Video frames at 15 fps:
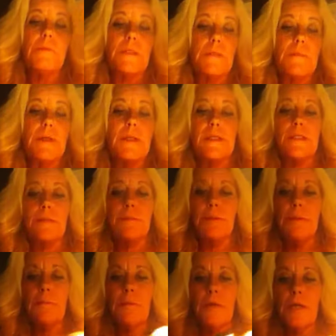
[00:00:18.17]
some innocent
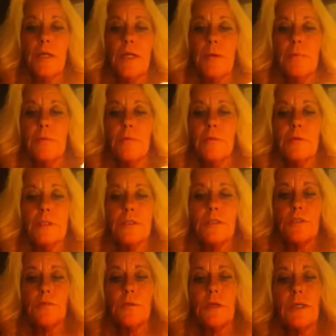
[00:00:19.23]
people are getting pulled
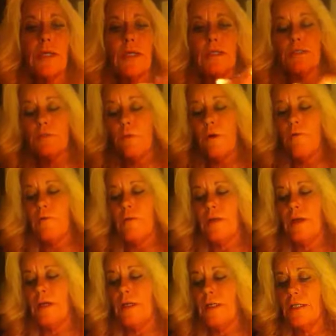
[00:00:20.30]
into it, and so I feel
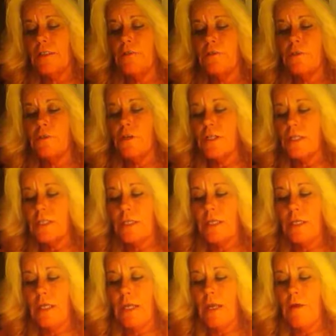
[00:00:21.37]
like I need to address
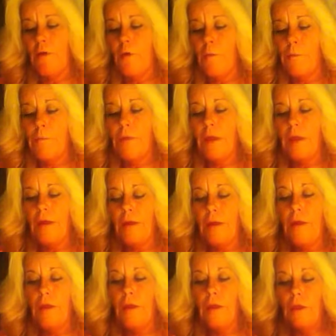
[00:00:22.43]
it, and I hope that
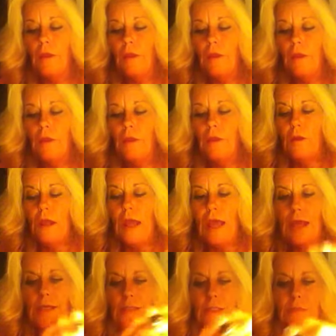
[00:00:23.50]

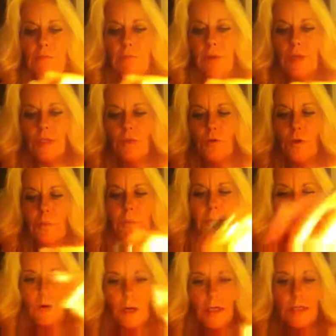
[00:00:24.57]
as my story
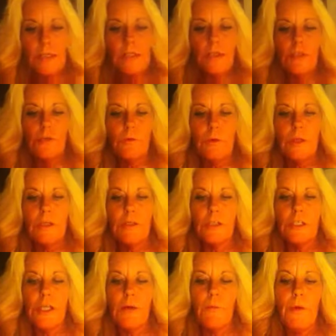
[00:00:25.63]
progresses you will
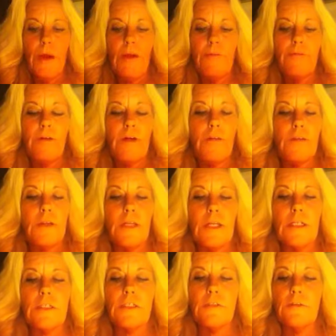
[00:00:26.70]
understand why I felt the
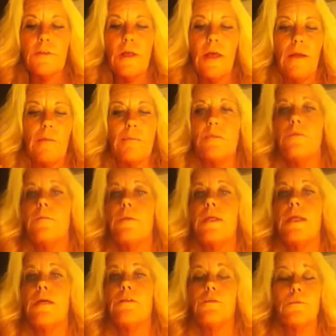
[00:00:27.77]
need to do that. I'm doing my
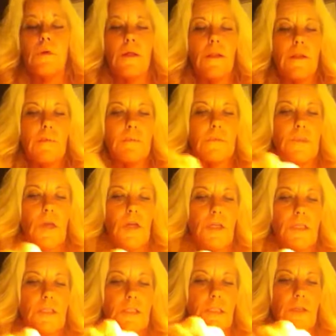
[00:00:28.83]
nails while I'm
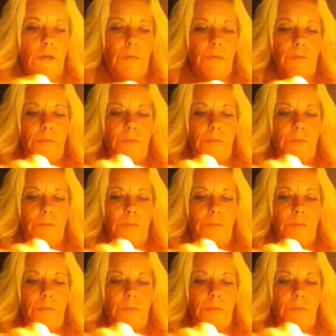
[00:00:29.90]
talking to you.